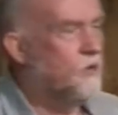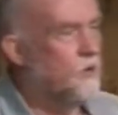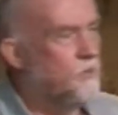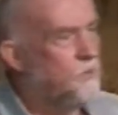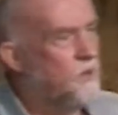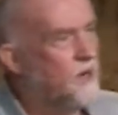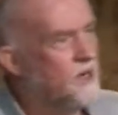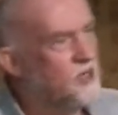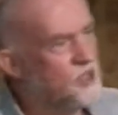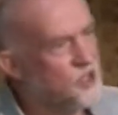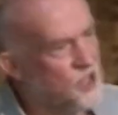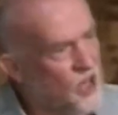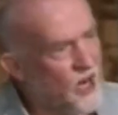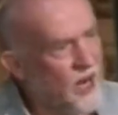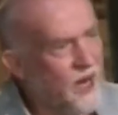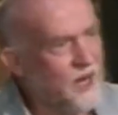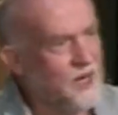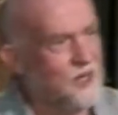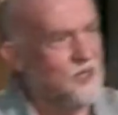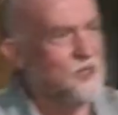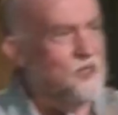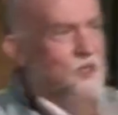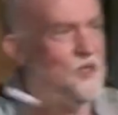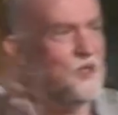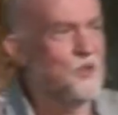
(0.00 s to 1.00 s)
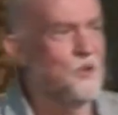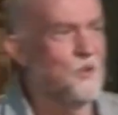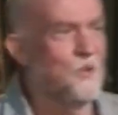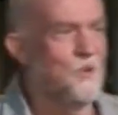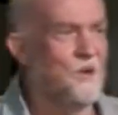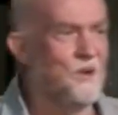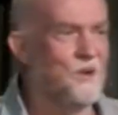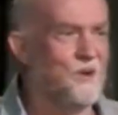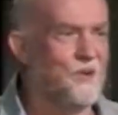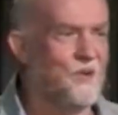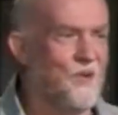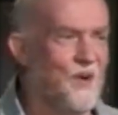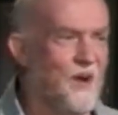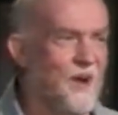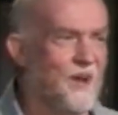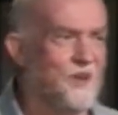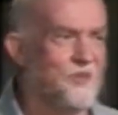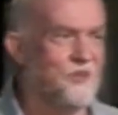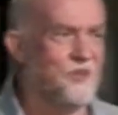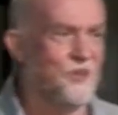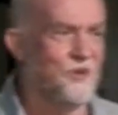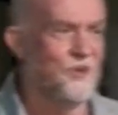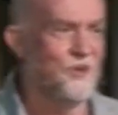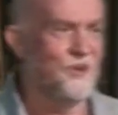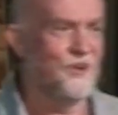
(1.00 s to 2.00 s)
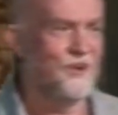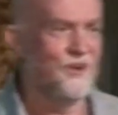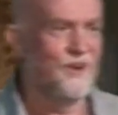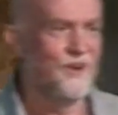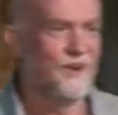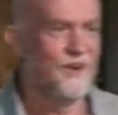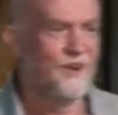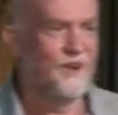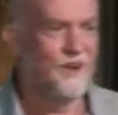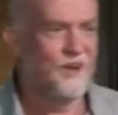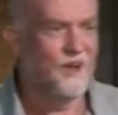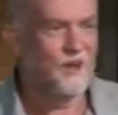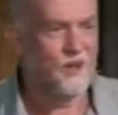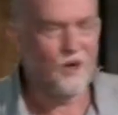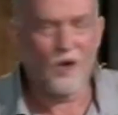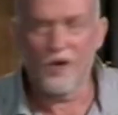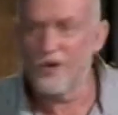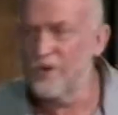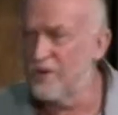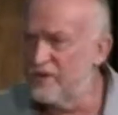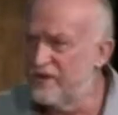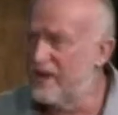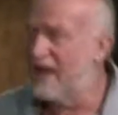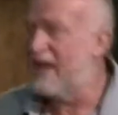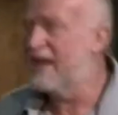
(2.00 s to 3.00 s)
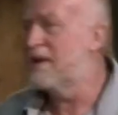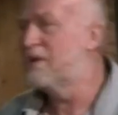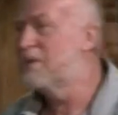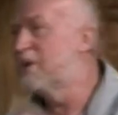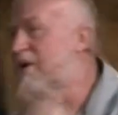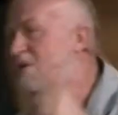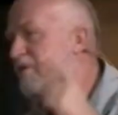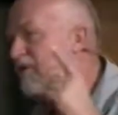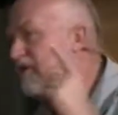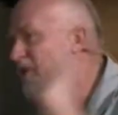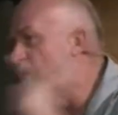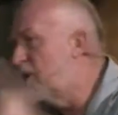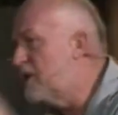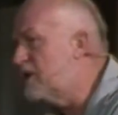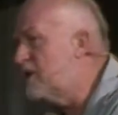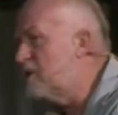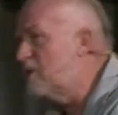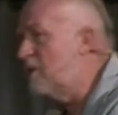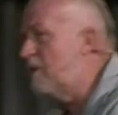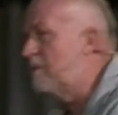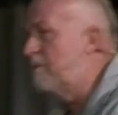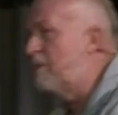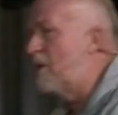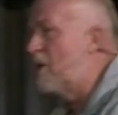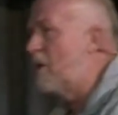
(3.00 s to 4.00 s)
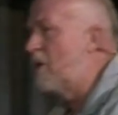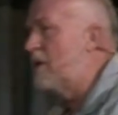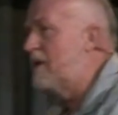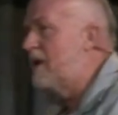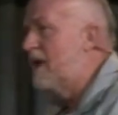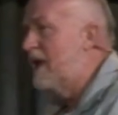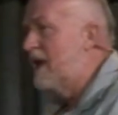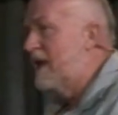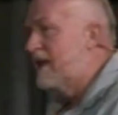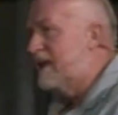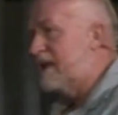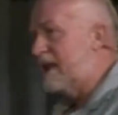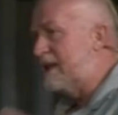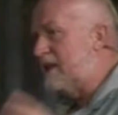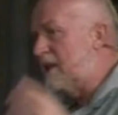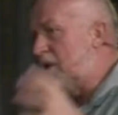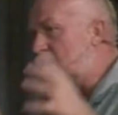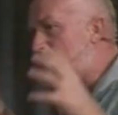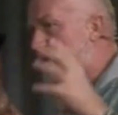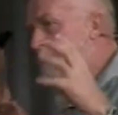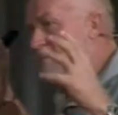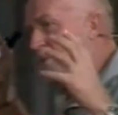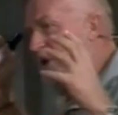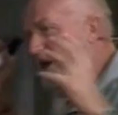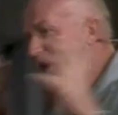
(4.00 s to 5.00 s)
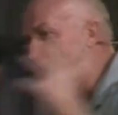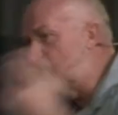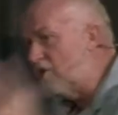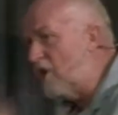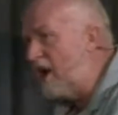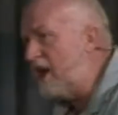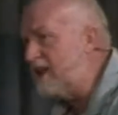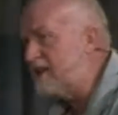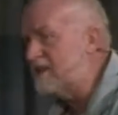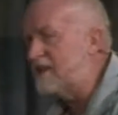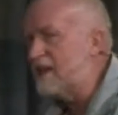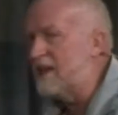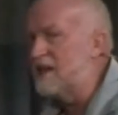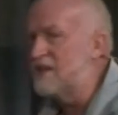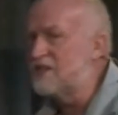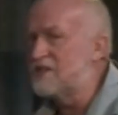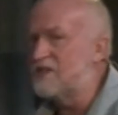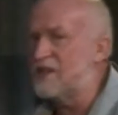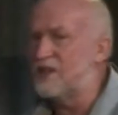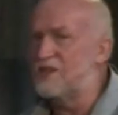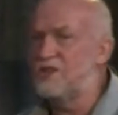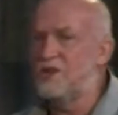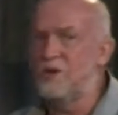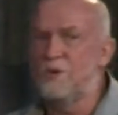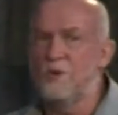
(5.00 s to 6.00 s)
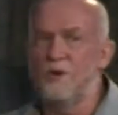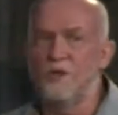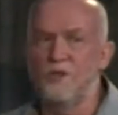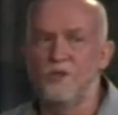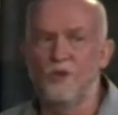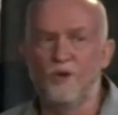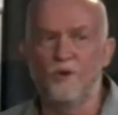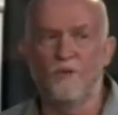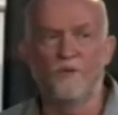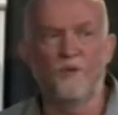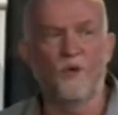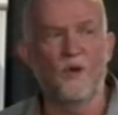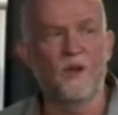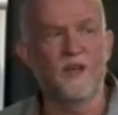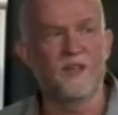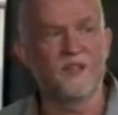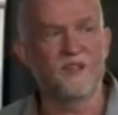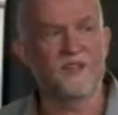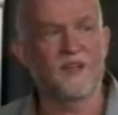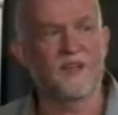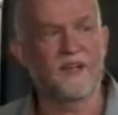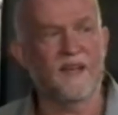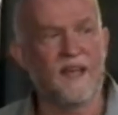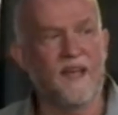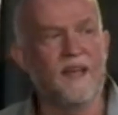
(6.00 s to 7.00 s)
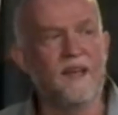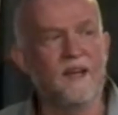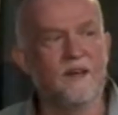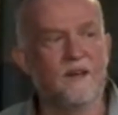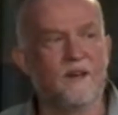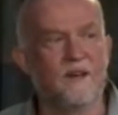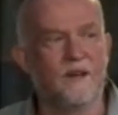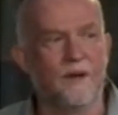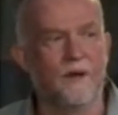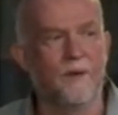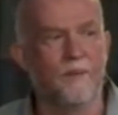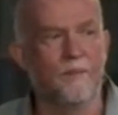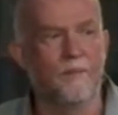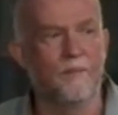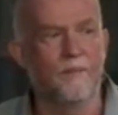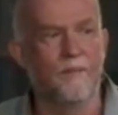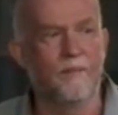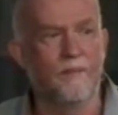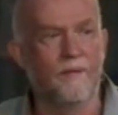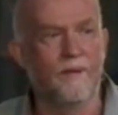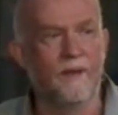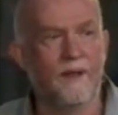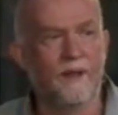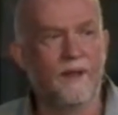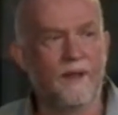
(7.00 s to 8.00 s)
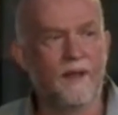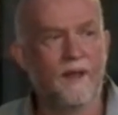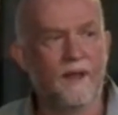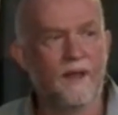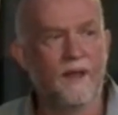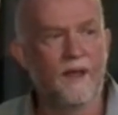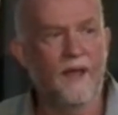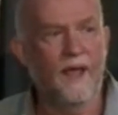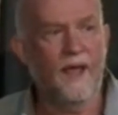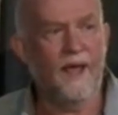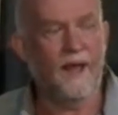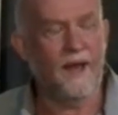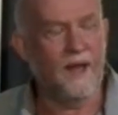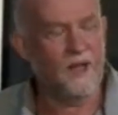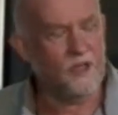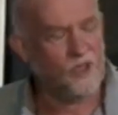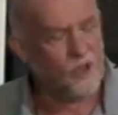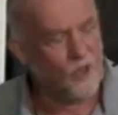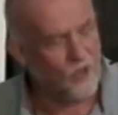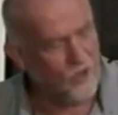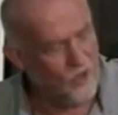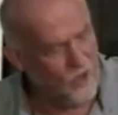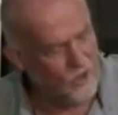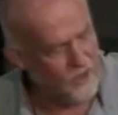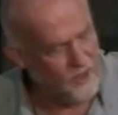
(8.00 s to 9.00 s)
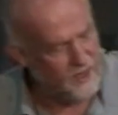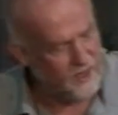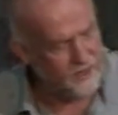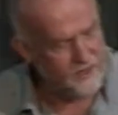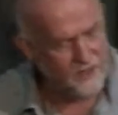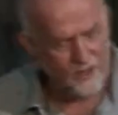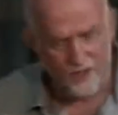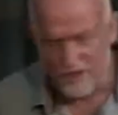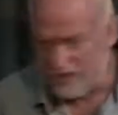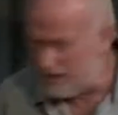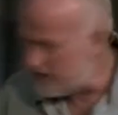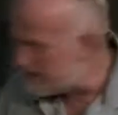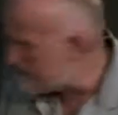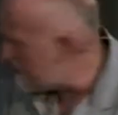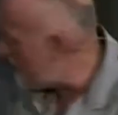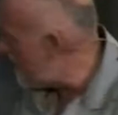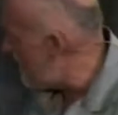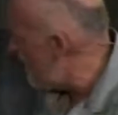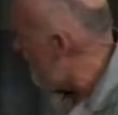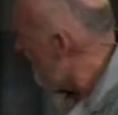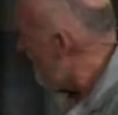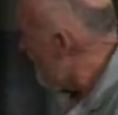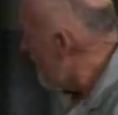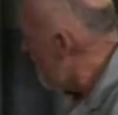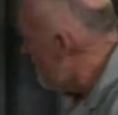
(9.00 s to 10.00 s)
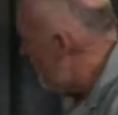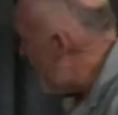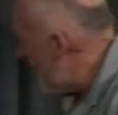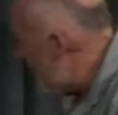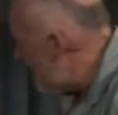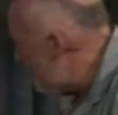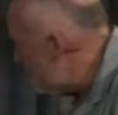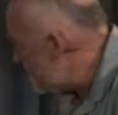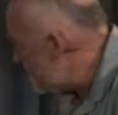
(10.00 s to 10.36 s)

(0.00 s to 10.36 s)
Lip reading: bring change to the world around you. God ordained before you were born that there would be great things that you would do for his kingdom. And as you look at this, you see, man, this